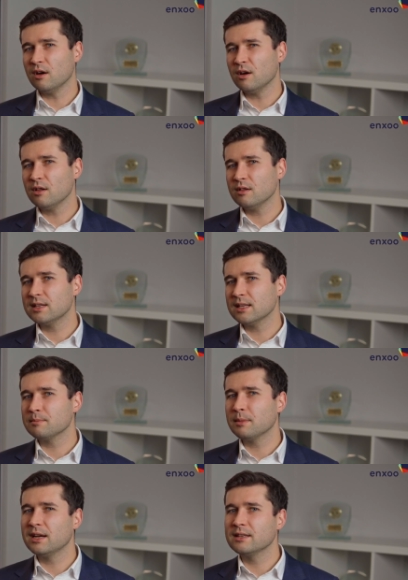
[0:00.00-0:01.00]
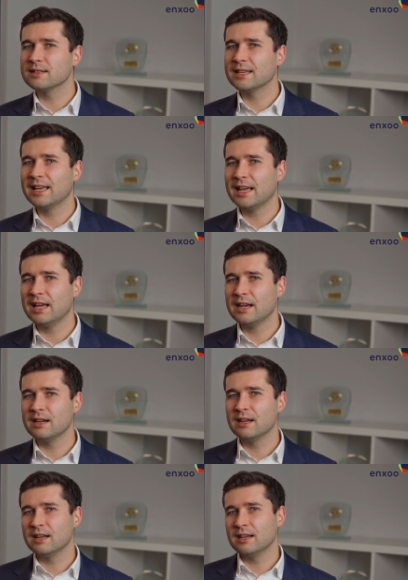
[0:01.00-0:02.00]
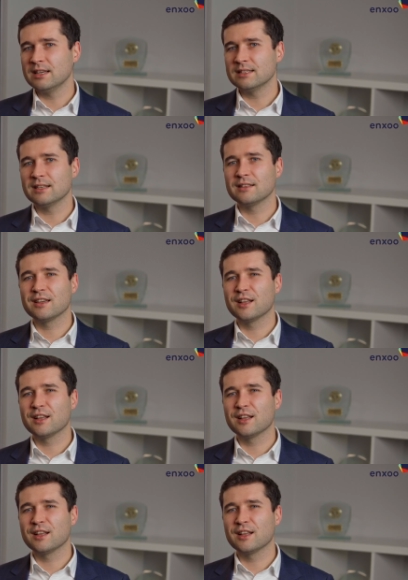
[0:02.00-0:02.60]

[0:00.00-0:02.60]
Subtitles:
all that might care is that